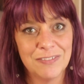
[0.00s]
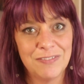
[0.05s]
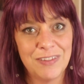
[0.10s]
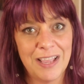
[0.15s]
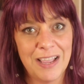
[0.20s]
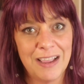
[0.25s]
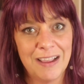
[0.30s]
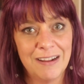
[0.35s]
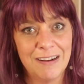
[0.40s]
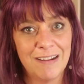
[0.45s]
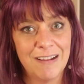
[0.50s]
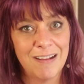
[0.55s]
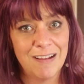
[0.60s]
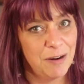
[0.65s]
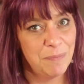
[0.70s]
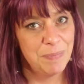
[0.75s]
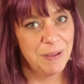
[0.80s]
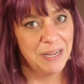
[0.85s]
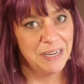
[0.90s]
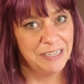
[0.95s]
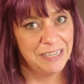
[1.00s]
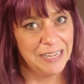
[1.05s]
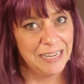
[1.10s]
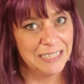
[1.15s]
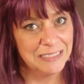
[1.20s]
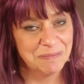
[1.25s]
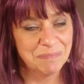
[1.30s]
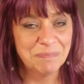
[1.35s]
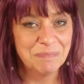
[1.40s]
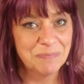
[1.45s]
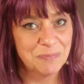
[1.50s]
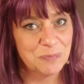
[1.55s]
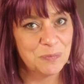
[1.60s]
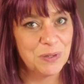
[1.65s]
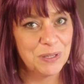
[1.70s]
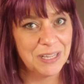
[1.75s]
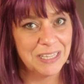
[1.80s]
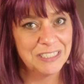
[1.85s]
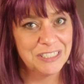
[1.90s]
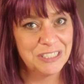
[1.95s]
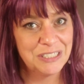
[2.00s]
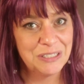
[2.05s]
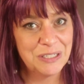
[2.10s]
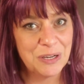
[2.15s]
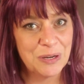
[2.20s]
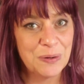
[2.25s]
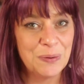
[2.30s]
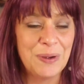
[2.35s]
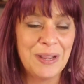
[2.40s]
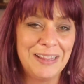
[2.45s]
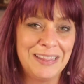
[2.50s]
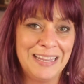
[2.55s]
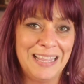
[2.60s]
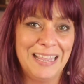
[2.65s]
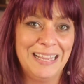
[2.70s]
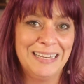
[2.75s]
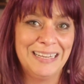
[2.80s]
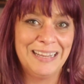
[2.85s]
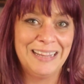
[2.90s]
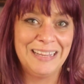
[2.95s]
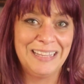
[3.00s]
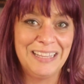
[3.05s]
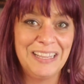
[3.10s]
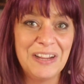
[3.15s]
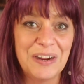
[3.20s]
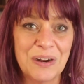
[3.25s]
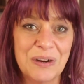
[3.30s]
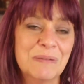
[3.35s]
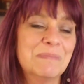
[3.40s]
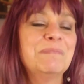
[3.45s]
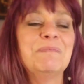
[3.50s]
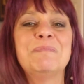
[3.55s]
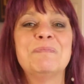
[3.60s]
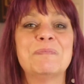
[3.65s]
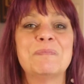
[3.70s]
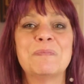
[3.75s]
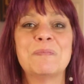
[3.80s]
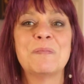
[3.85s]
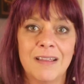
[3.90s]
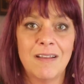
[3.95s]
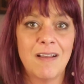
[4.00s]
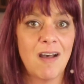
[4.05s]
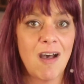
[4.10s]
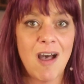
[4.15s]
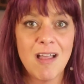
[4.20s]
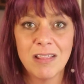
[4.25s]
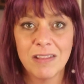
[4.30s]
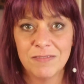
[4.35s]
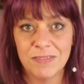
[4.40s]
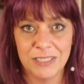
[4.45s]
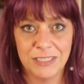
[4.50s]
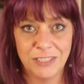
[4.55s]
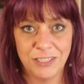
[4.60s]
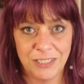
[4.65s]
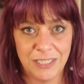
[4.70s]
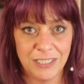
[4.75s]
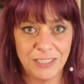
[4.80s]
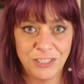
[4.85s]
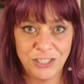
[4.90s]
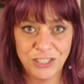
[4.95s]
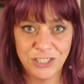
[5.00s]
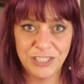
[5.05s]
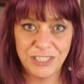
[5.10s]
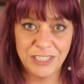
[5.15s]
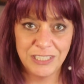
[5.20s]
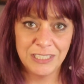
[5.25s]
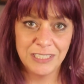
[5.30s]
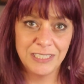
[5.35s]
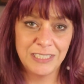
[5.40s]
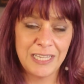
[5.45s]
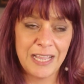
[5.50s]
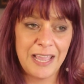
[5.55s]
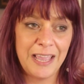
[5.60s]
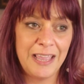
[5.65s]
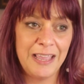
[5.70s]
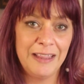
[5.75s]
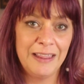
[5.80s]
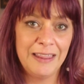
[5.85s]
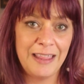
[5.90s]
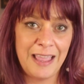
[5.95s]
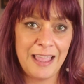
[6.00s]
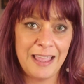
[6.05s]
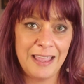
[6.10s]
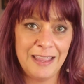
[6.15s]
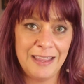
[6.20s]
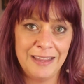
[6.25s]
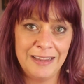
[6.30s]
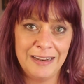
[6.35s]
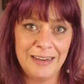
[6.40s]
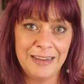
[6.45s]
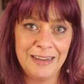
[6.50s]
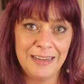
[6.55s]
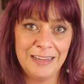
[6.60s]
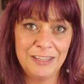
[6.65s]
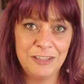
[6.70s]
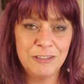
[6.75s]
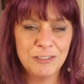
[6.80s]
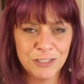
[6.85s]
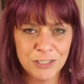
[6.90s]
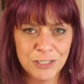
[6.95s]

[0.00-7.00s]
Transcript: of that are pending. We'll let you know at the end of the year. All of this is just to say that you